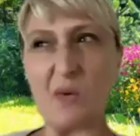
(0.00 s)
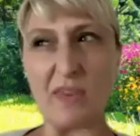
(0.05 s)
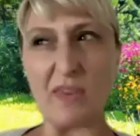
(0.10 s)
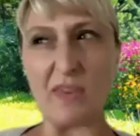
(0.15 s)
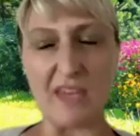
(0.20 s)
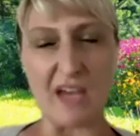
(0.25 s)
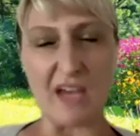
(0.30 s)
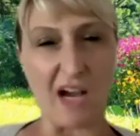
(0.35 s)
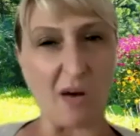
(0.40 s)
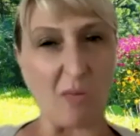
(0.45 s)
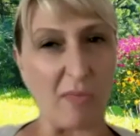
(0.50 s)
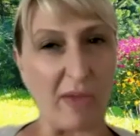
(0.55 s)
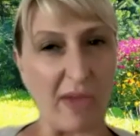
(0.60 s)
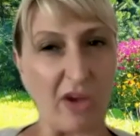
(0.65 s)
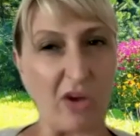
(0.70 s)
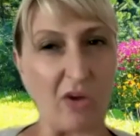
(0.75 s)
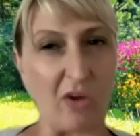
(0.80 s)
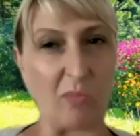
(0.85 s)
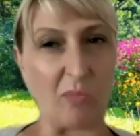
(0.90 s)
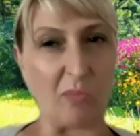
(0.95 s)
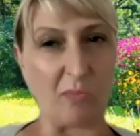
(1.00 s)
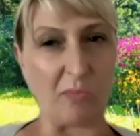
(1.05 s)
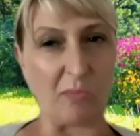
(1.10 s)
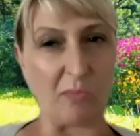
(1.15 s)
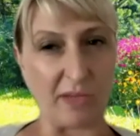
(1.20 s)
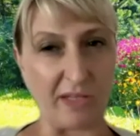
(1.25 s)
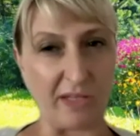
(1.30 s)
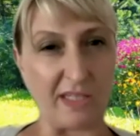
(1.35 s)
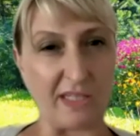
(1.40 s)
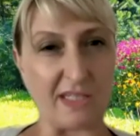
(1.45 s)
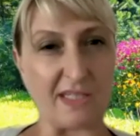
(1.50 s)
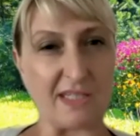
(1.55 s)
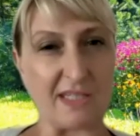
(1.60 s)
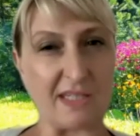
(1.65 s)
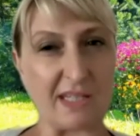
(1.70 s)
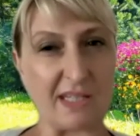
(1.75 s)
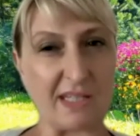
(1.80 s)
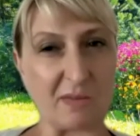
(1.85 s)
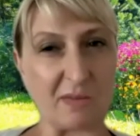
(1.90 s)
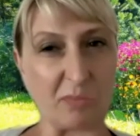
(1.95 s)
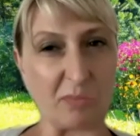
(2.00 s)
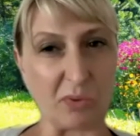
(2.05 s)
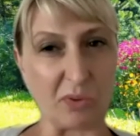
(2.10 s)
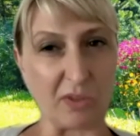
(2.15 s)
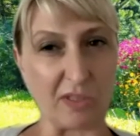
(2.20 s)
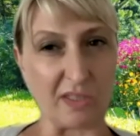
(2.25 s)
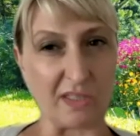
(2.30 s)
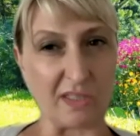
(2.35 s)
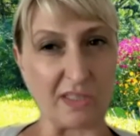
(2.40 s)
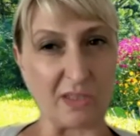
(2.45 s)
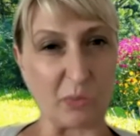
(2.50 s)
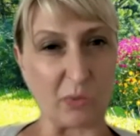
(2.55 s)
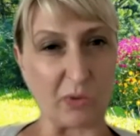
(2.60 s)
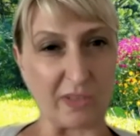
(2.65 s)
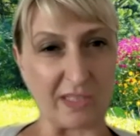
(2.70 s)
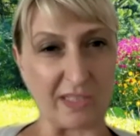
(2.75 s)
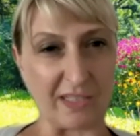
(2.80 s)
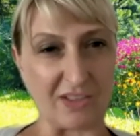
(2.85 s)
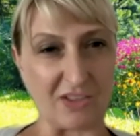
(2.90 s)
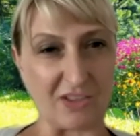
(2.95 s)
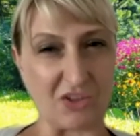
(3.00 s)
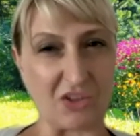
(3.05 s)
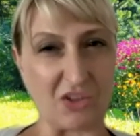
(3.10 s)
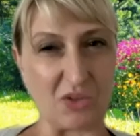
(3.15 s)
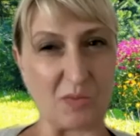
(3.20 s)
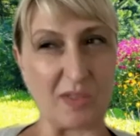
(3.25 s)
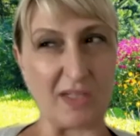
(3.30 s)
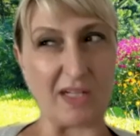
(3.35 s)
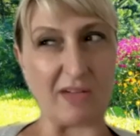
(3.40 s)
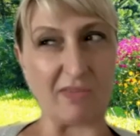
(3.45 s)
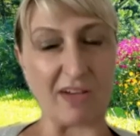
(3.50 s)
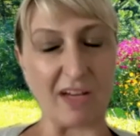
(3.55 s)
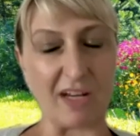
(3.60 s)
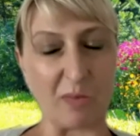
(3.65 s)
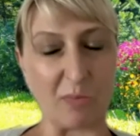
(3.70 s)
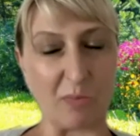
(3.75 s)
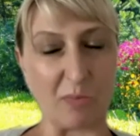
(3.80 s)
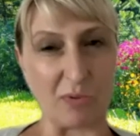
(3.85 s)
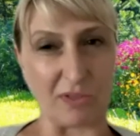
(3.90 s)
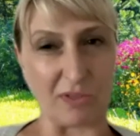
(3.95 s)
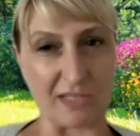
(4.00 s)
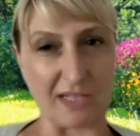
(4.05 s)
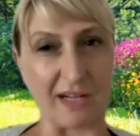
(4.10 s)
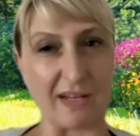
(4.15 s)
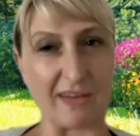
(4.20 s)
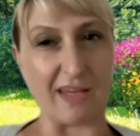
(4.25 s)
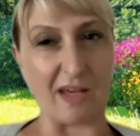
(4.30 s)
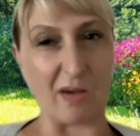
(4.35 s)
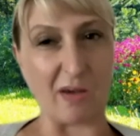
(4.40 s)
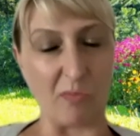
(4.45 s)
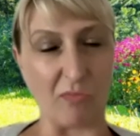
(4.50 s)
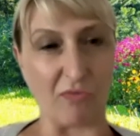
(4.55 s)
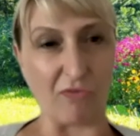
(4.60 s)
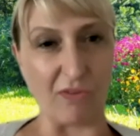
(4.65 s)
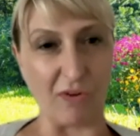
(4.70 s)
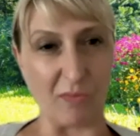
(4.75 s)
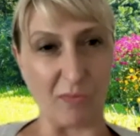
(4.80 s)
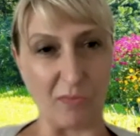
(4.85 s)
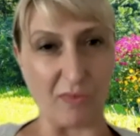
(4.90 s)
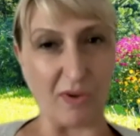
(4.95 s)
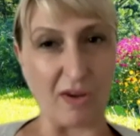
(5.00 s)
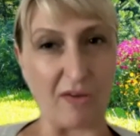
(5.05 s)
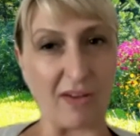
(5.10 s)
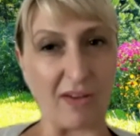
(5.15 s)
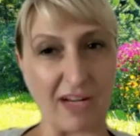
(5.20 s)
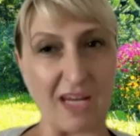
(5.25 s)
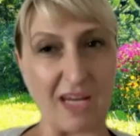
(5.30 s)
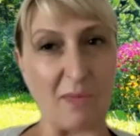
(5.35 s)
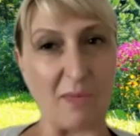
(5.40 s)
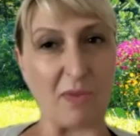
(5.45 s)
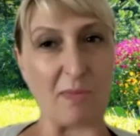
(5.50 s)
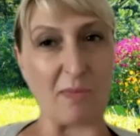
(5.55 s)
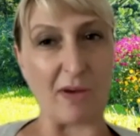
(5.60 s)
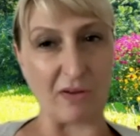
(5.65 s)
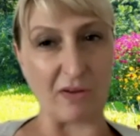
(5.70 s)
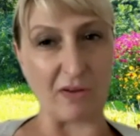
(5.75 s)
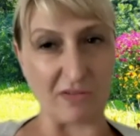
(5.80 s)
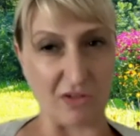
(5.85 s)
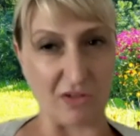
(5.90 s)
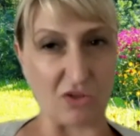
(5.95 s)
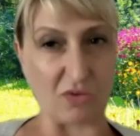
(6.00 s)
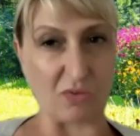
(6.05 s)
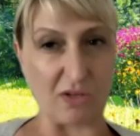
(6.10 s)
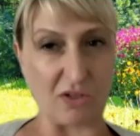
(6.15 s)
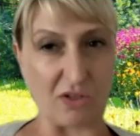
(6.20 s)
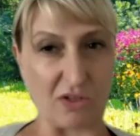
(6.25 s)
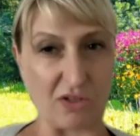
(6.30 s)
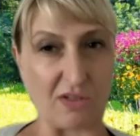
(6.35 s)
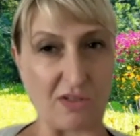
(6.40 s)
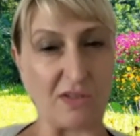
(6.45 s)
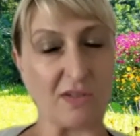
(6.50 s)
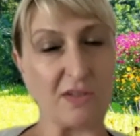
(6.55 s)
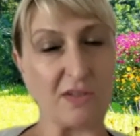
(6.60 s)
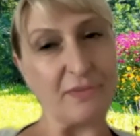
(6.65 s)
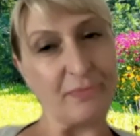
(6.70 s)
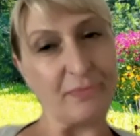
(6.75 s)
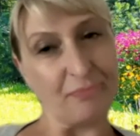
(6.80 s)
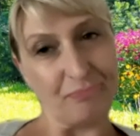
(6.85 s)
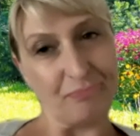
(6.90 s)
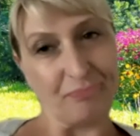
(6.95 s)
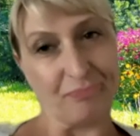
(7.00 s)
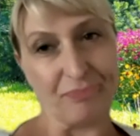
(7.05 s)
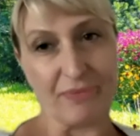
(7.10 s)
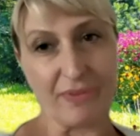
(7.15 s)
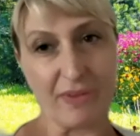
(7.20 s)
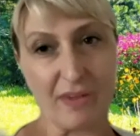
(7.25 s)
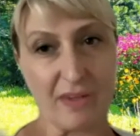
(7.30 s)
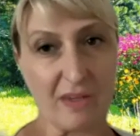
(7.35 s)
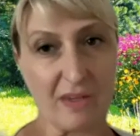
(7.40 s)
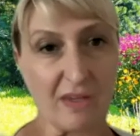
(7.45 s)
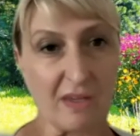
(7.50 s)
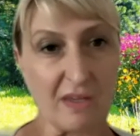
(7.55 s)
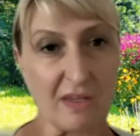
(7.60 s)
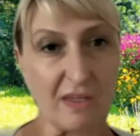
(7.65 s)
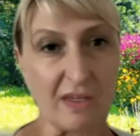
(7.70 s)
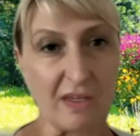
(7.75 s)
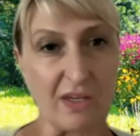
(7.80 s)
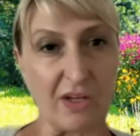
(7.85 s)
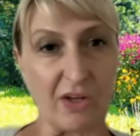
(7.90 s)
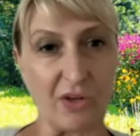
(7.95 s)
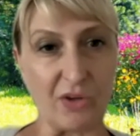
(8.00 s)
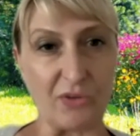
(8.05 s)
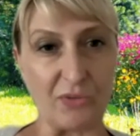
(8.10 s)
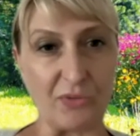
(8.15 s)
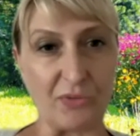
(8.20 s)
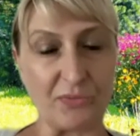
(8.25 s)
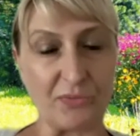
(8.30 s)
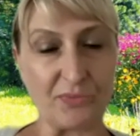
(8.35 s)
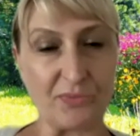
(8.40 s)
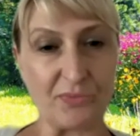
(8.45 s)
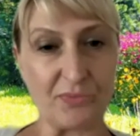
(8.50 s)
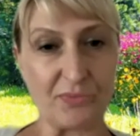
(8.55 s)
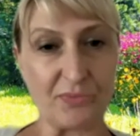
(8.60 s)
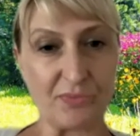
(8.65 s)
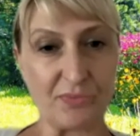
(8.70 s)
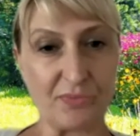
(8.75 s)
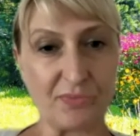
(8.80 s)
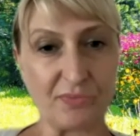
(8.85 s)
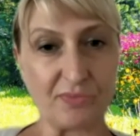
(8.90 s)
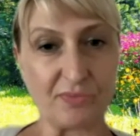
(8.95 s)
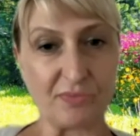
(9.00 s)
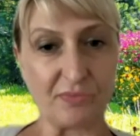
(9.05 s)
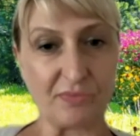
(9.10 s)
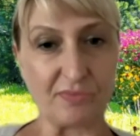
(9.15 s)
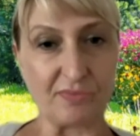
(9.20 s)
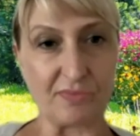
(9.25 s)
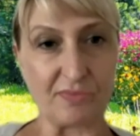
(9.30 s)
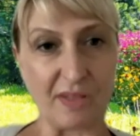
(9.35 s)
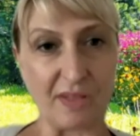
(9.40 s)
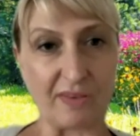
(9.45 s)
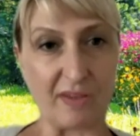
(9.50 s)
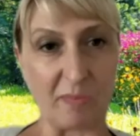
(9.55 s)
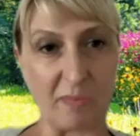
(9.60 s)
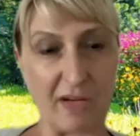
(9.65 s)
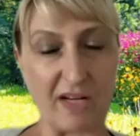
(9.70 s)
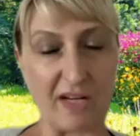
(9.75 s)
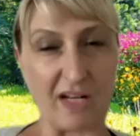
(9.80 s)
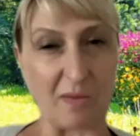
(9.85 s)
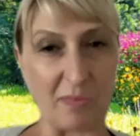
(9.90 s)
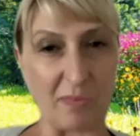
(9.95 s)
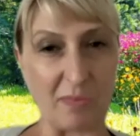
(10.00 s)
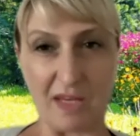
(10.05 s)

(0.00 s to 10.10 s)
with young male pitties, it's important to protect, do you know what I mean? I've got to keep them out of situations, that they might not